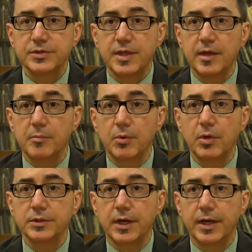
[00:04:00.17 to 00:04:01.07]
to stay up
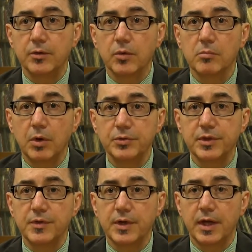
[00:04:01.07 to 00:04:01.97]
all night or
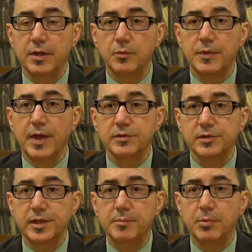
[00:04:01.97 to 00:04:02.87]
most of the night without
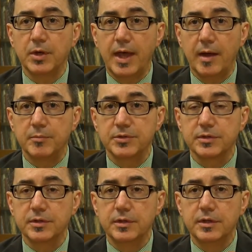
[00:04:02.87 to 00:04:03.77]
sleep or naps.
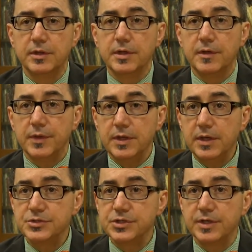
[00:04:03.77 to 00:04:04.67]
The
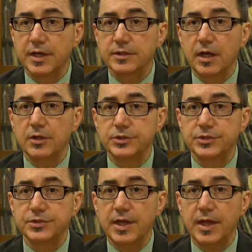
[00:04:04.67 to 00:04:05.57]
EEG
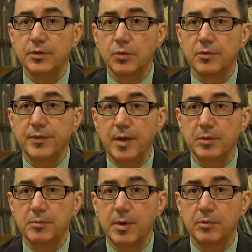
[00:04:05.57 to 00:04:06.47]
technologist and/or
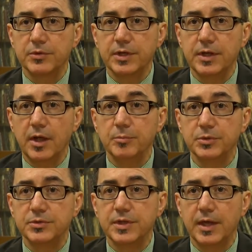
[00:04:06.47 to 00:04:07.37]
family members can help
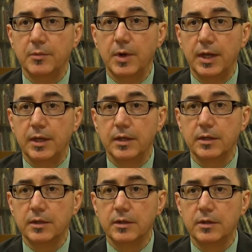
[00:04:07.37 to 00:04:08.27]
you stay awake.
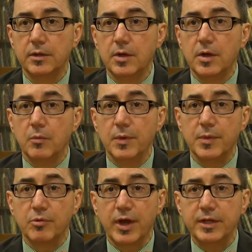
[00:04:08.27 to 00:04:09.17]
When
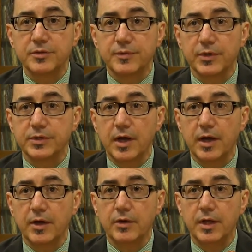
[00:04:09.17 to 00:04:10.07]
the brain is very
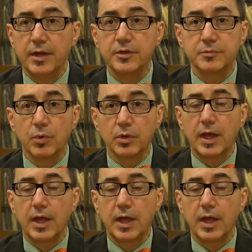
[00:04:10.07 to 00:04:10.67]
tired, it is more